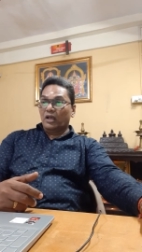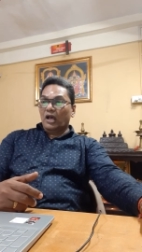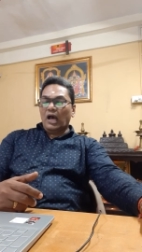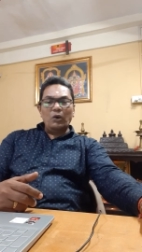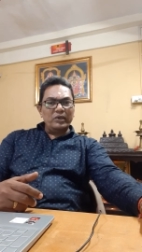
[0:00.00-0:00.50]

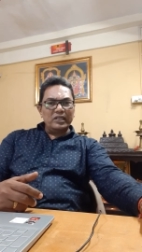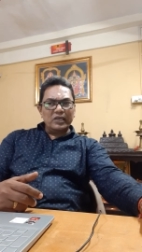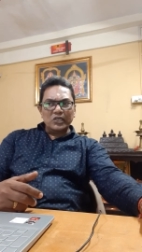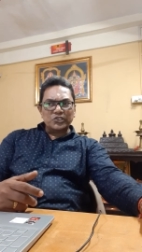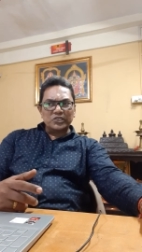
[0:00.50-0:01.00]
How
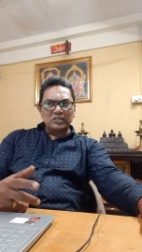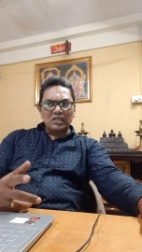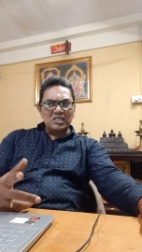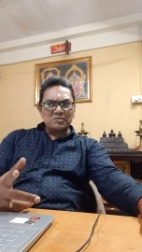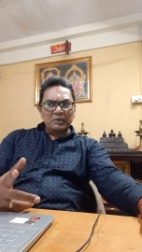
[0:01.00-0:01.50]
education
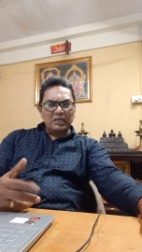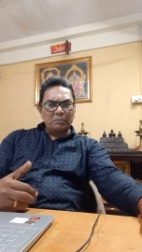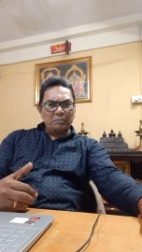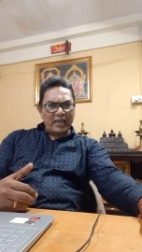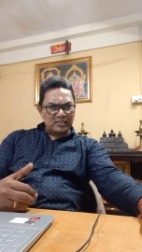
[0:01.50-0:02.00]
is being
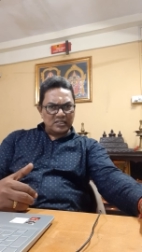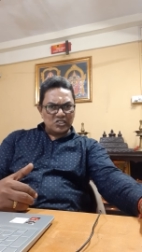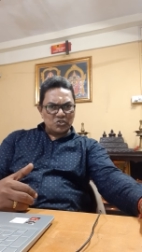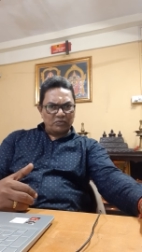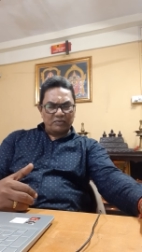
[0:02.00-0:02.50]
impacted
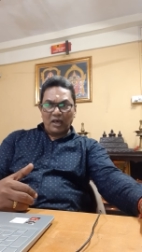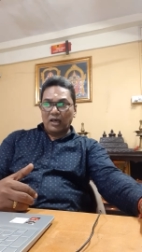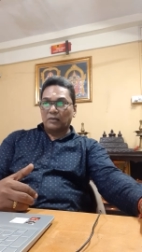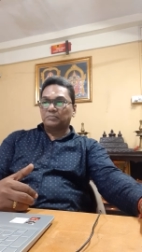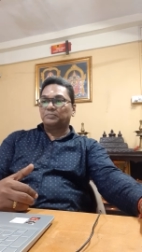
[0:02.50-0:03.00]
so far?